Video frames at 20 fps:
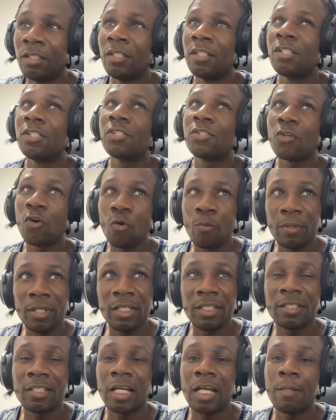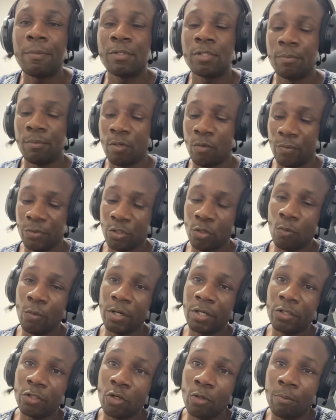So many types. But when you're
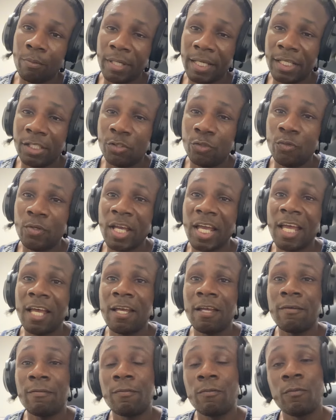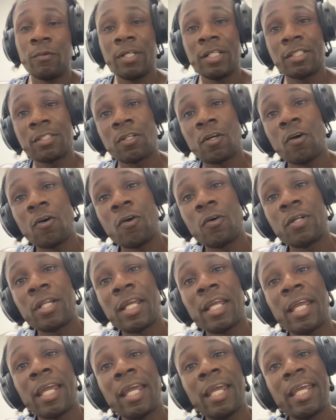working on base, you have what is called
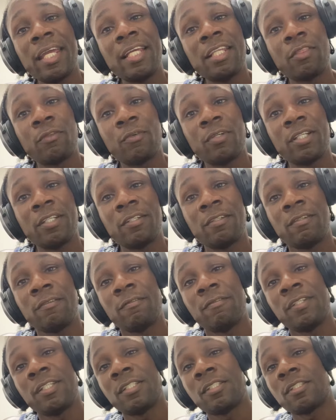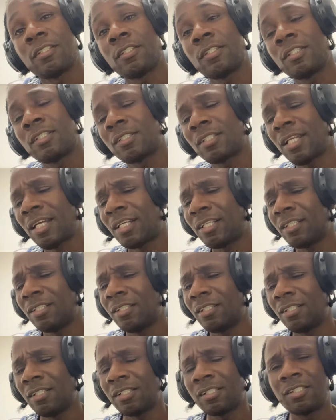an A3 visa. It's like
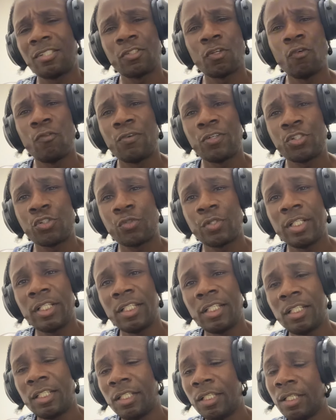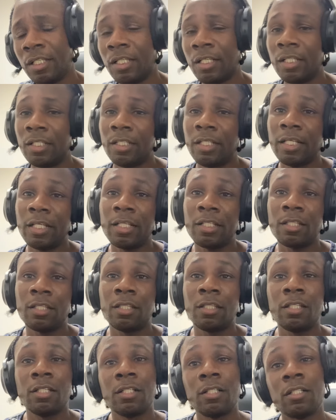a SOPA treaty
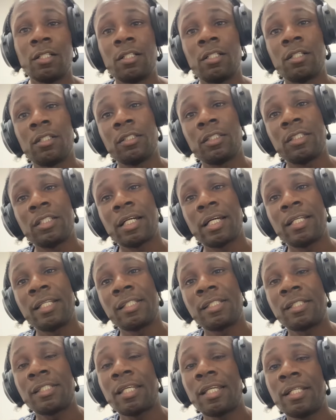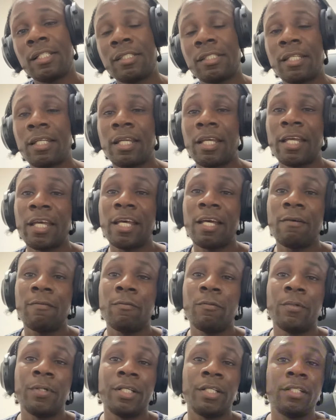that the United States, they
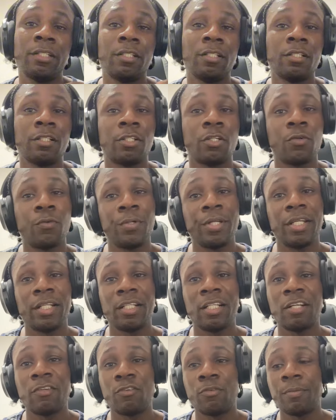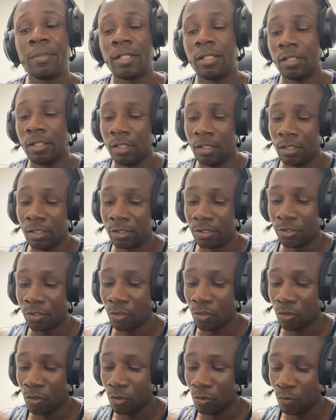have with the Korean government.
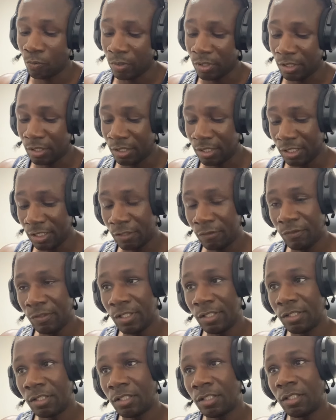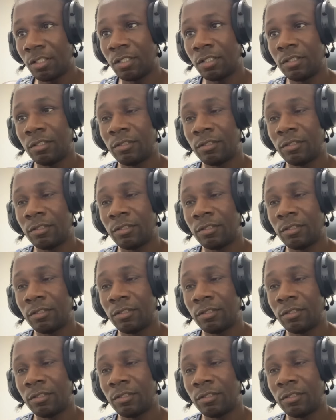So with this visa,